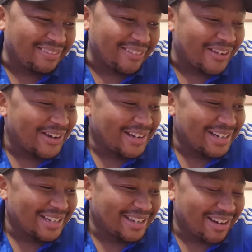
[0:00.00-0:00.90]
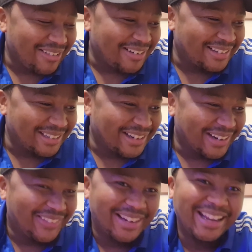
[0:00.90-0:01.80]
Yeah, he got one
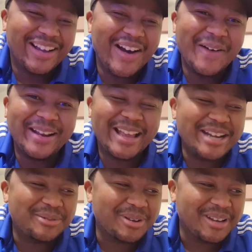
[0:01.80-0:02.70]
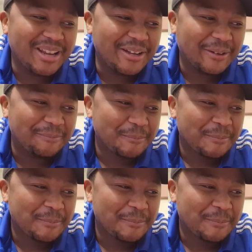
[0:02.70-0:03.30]
against Ronaldinho.